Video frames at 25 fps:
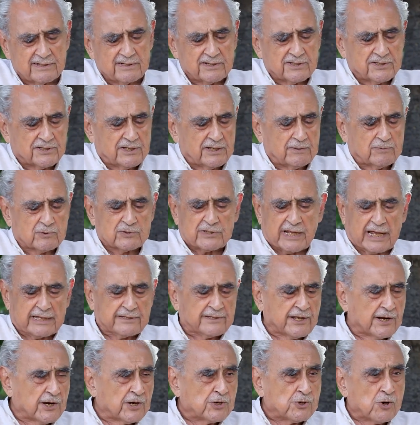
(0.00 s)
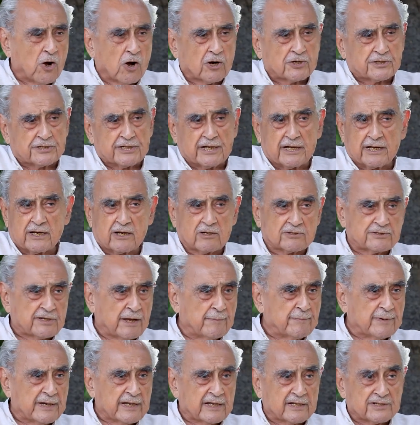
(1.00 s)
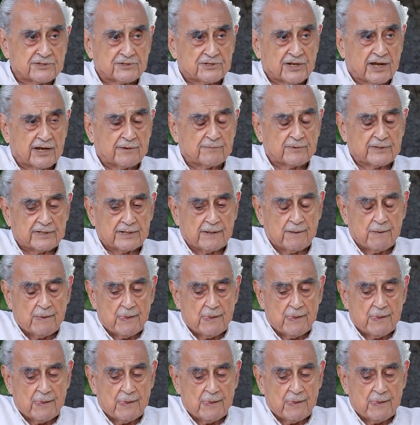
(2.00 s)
she was either a doctor or somebody concerned with,